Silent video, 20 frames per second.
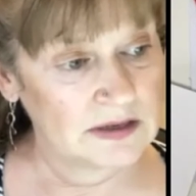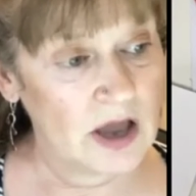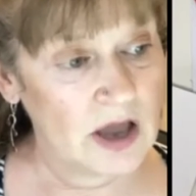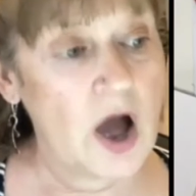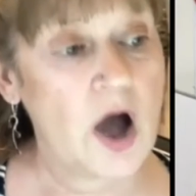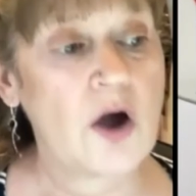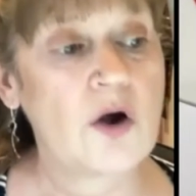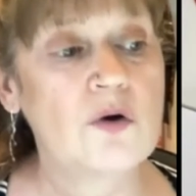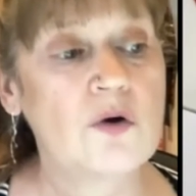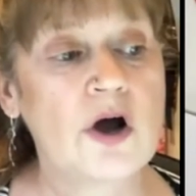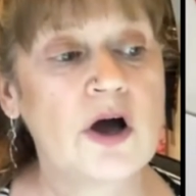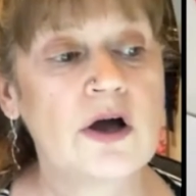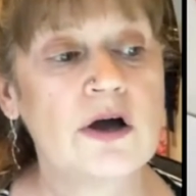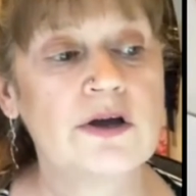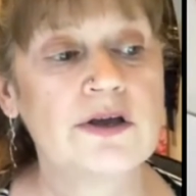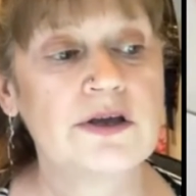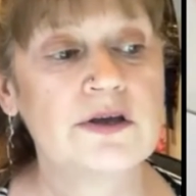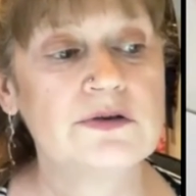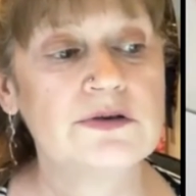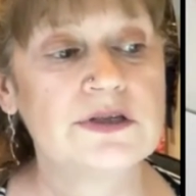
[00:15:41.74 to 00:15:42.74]
Oh, her
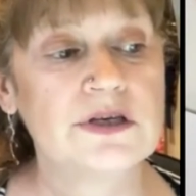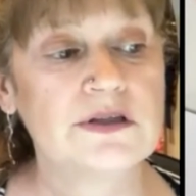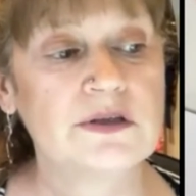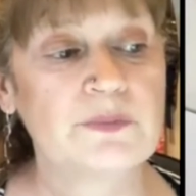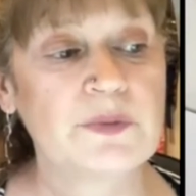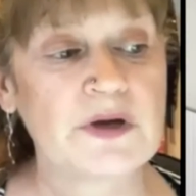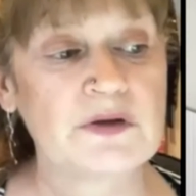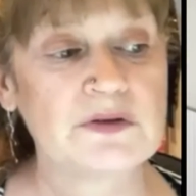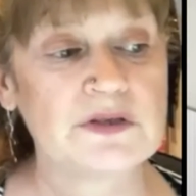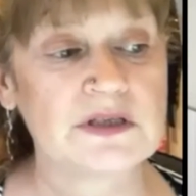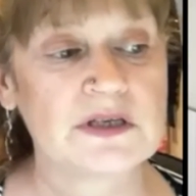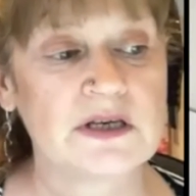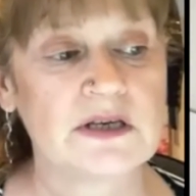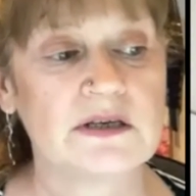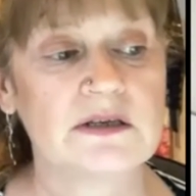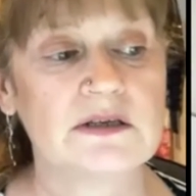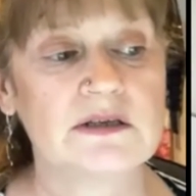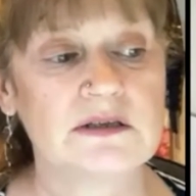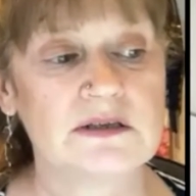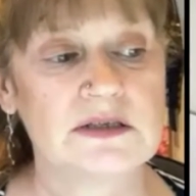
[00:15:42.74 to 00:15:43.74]
using the post-it
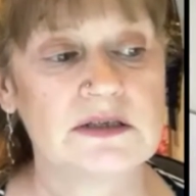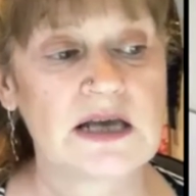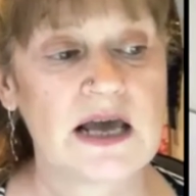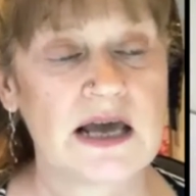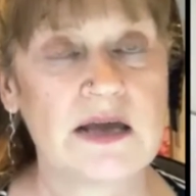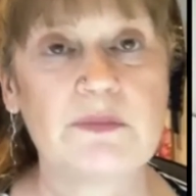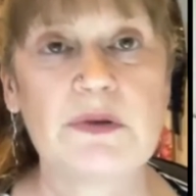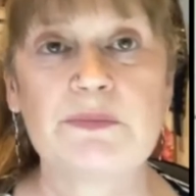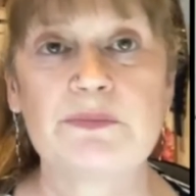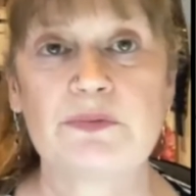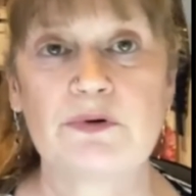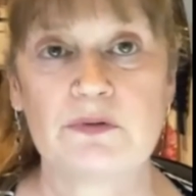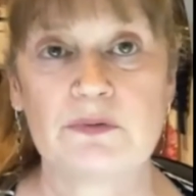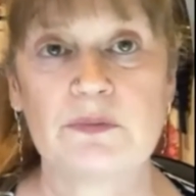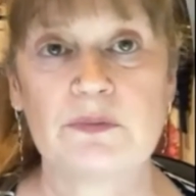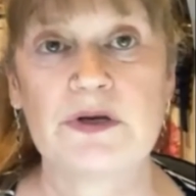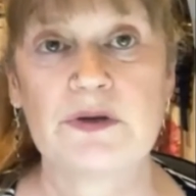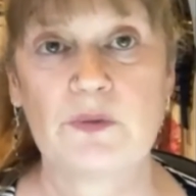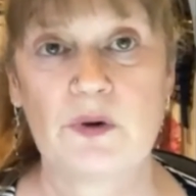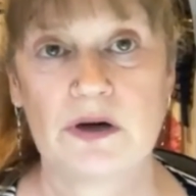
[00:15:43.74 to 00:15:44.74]
tape. It
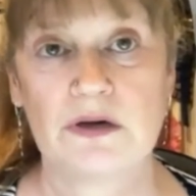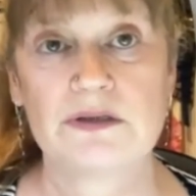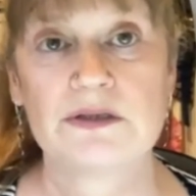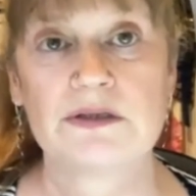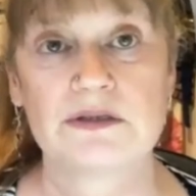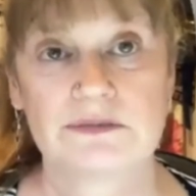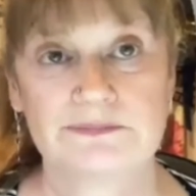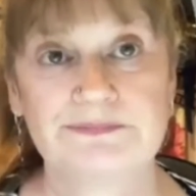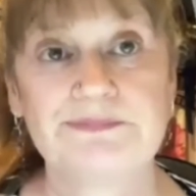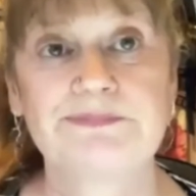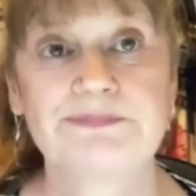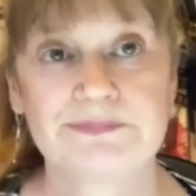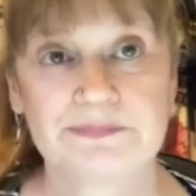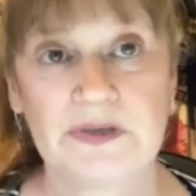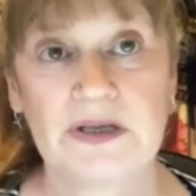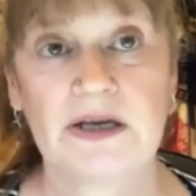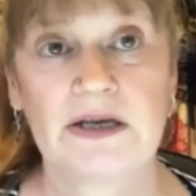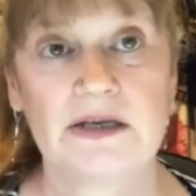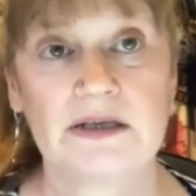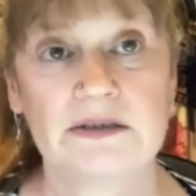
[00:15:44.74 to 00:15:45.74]
probably. Yeah.